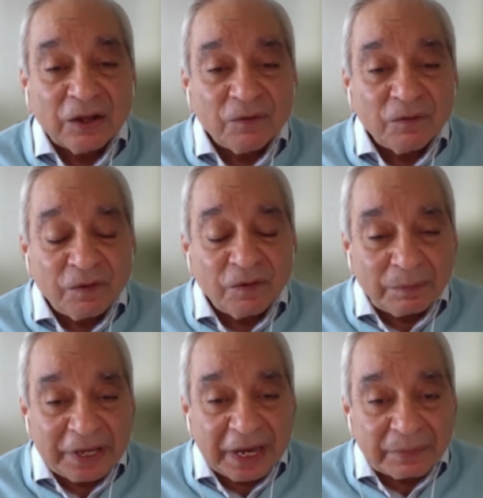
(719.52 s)
will
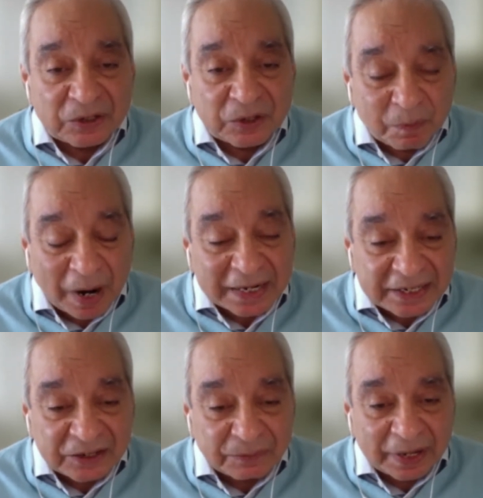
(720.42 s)
be able to
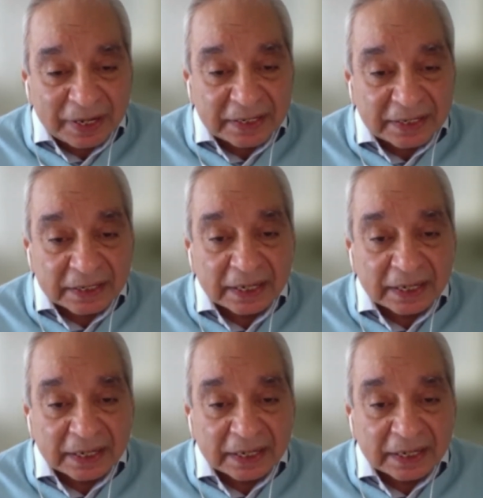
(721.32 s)
participate